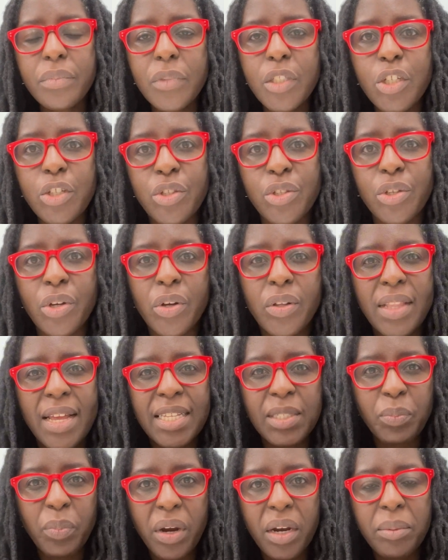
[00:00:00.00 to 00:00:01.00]
so
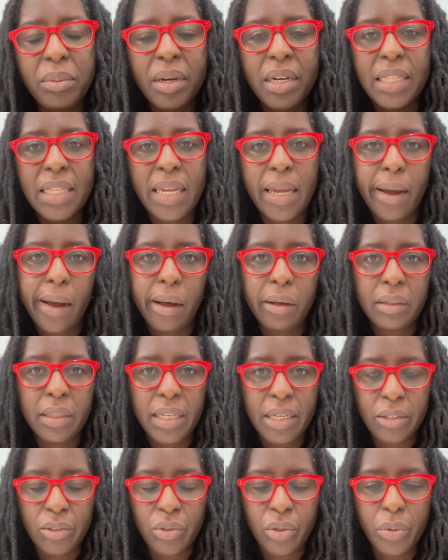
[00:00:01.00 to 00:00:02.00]
that's primarily how
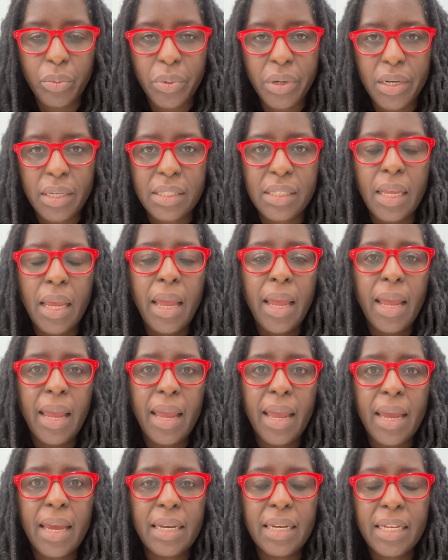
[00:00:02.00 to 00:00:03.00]
laser works,
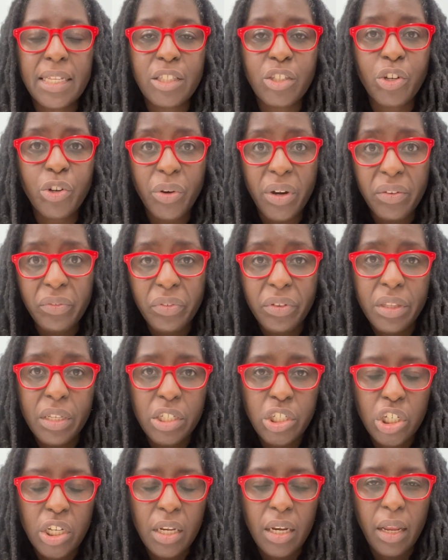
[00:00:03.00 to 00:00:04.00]
and it's great for the
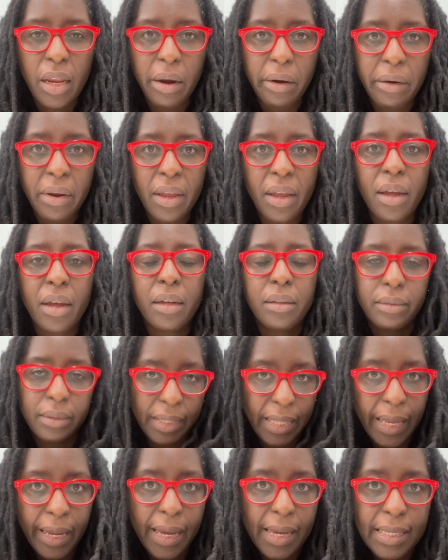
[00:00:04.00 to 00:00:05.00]
chin area,
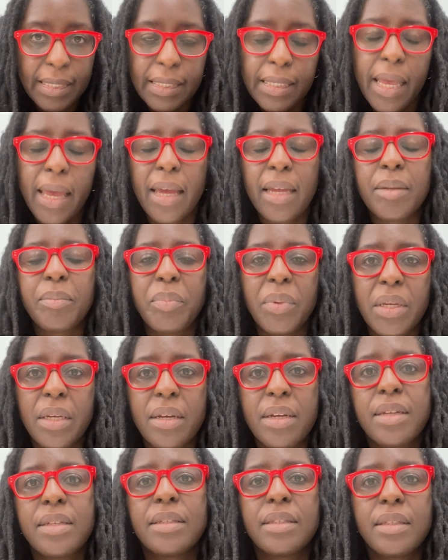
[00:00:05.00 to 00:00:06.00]
like I said,
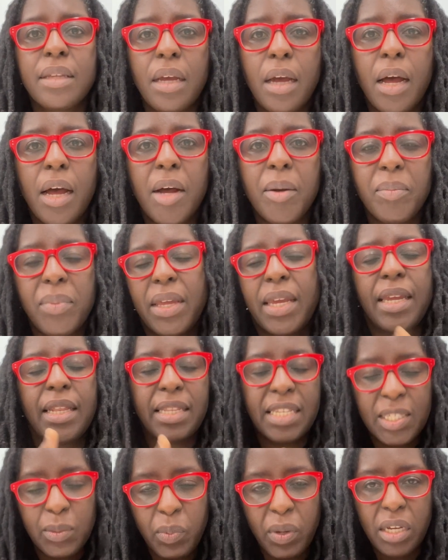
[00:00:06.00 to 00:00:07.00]
because like in
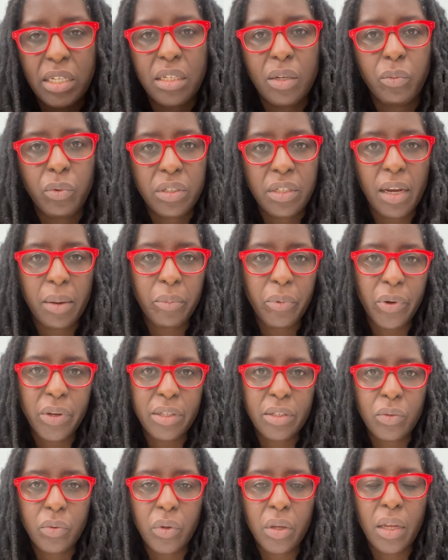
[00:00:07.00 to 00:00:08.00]
this patient, which I'm
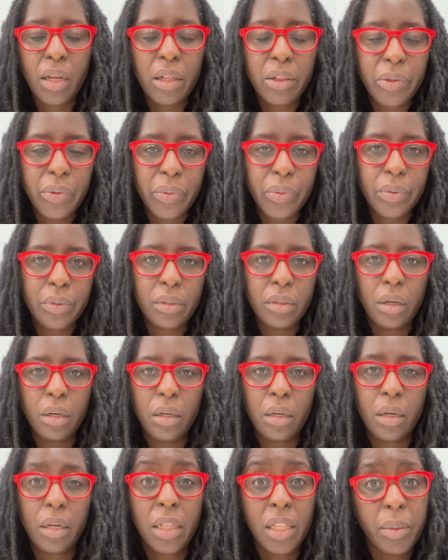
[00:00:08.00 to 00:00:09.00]
going to include
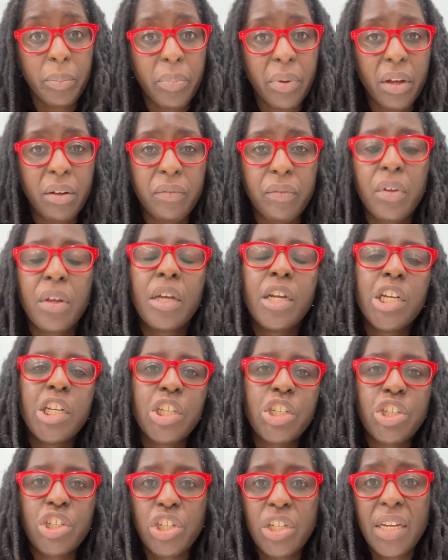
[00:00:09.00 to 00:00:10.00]
a clip of,
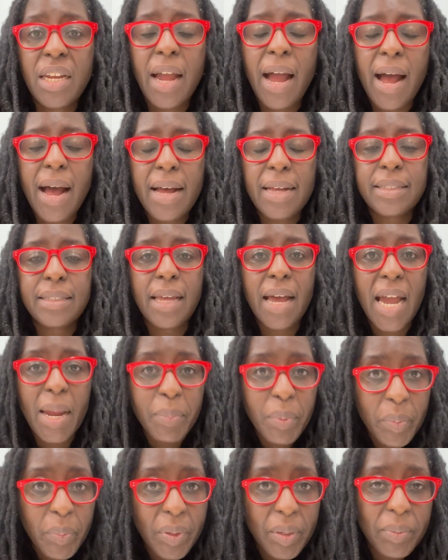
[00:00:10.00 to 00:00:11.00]
she has
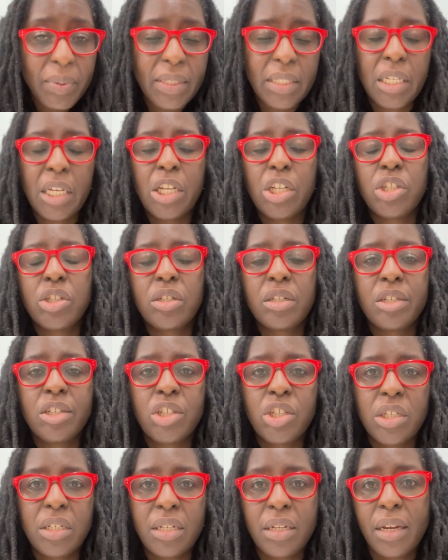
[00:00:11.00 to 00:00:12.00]
hyperpigmentation,
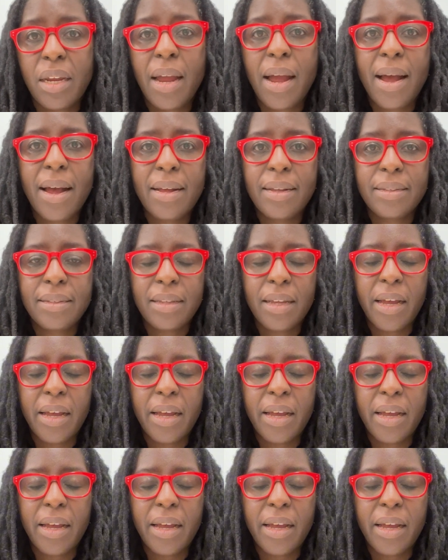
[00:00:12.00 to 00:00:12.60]
she has